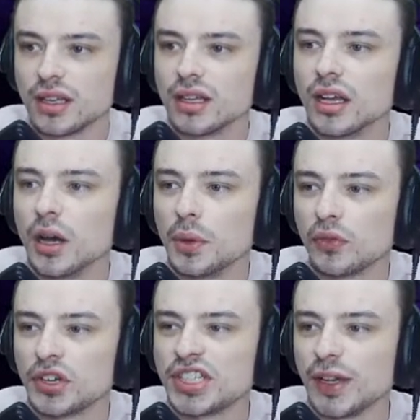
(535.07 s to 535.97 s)
Uh, we have
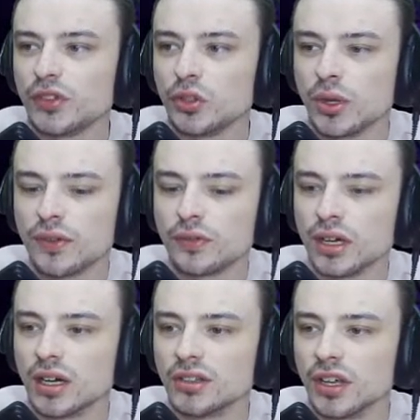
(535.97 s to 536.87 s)
resaved you. You have
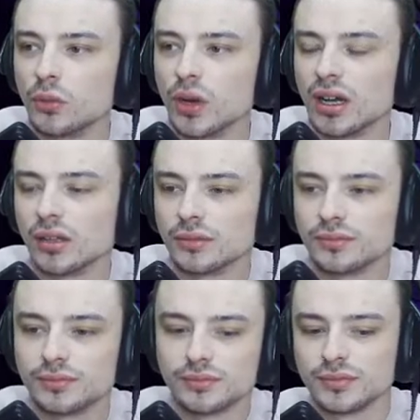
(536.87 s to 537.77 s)
uh, done well.
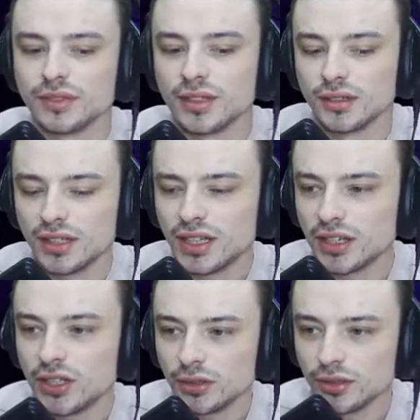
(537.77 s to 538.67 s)
Look at that
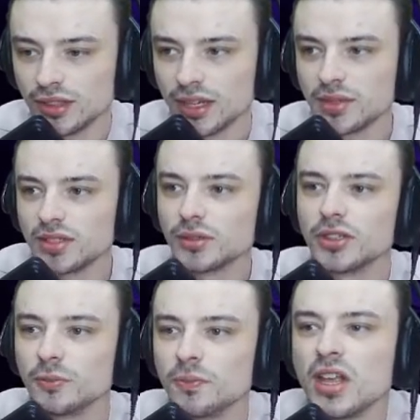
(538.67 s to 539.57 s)
cute little lame. He's so
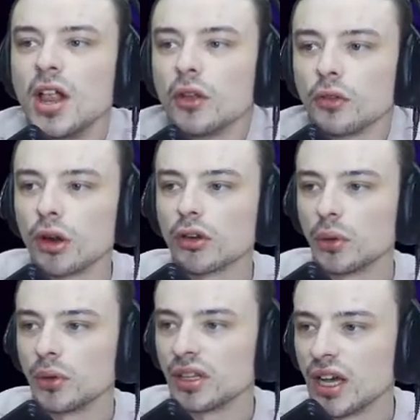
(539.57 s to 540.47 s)
cute. Red Crown
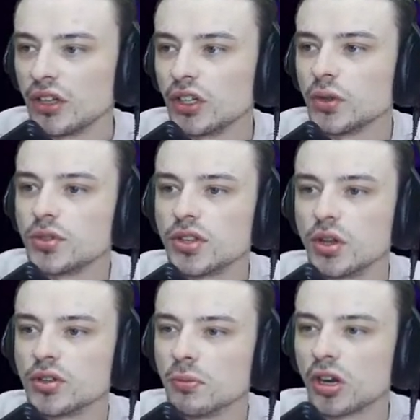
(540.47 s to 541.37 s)
will allow you to use
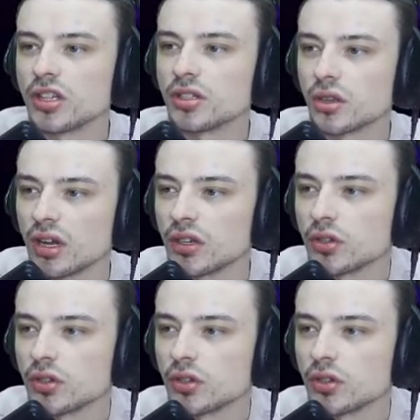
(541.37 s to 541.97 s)
those markings on the ground to